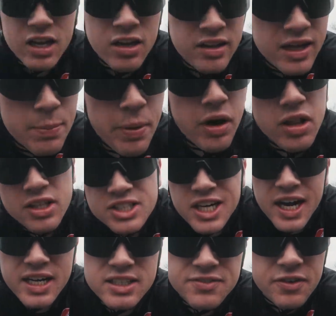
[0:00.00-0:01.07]
can only
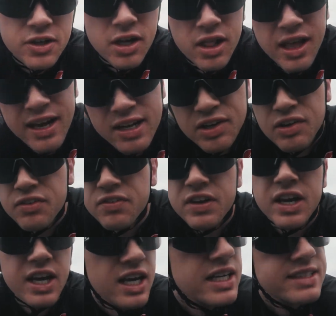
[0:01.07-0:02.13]
apologize for the lack of
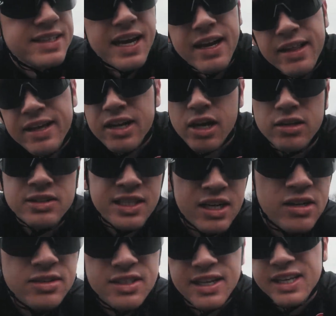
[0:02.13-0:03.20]
cycling
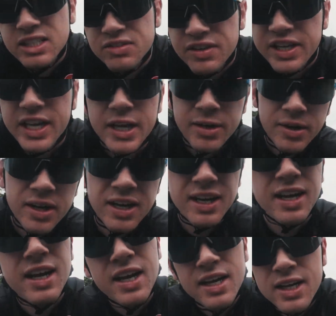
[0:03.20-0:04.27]
content on today's video.
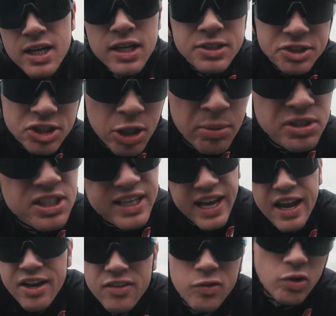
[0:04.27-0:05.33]
Just coming to
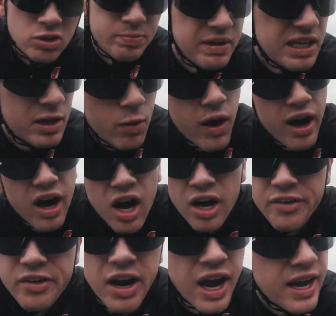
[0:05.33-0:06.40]
the end of what's been quite a
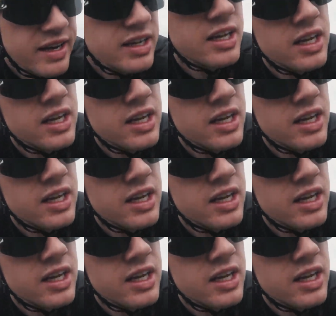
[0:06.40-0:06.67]
hard ride.